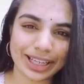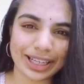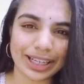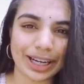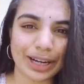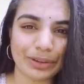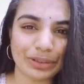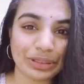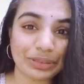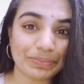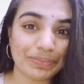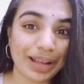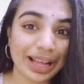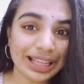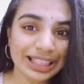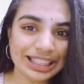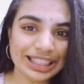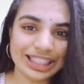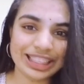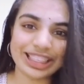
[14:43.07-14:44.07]
around
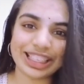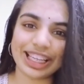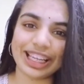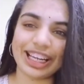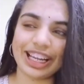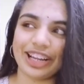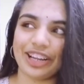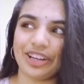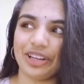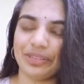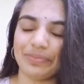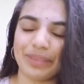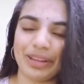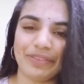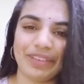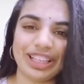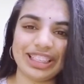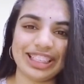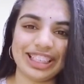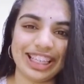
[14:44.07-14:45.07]
March and I got my
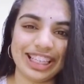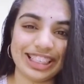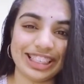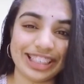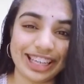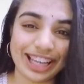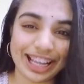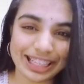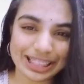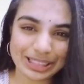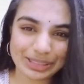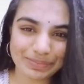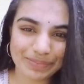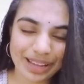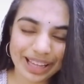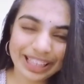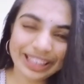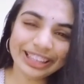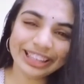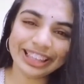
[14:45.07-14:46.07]
vaccination last
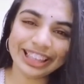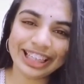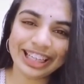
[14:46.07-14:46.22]
month